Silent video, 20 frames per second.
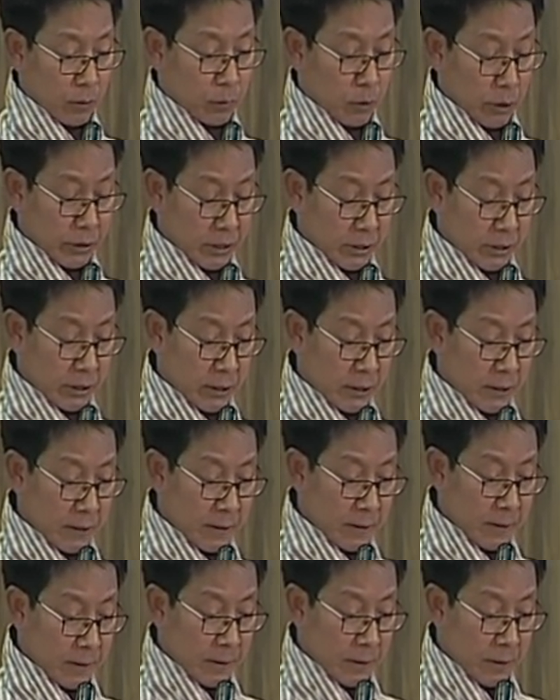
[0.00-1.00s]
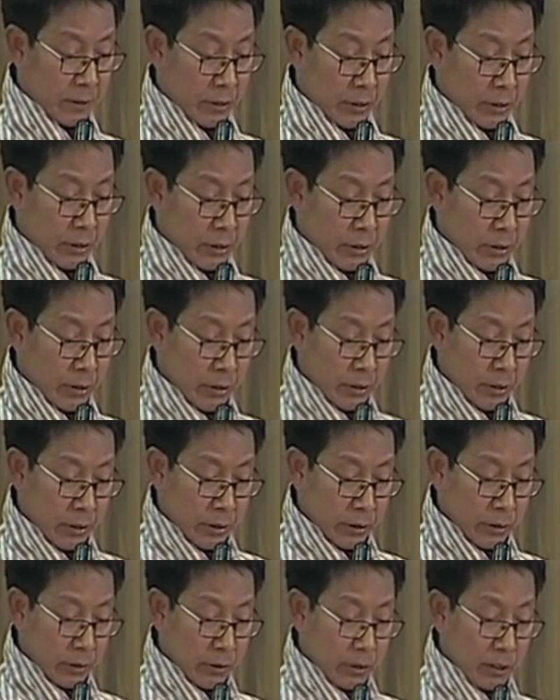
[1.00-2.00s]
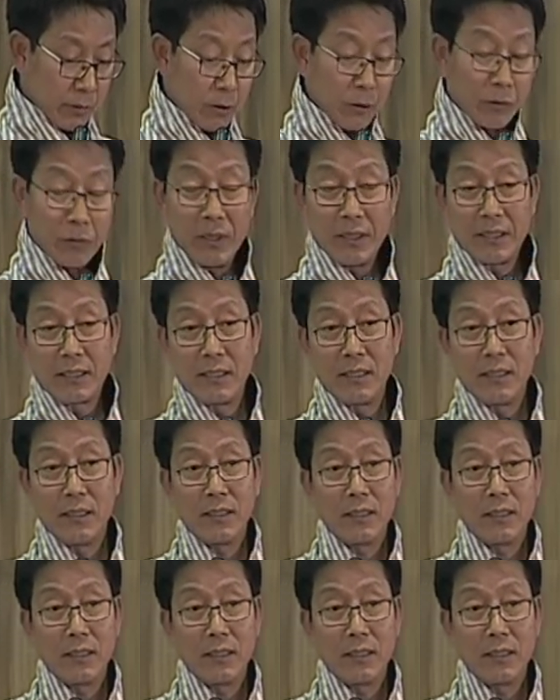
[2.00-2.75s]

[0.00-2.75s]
process. So democracy,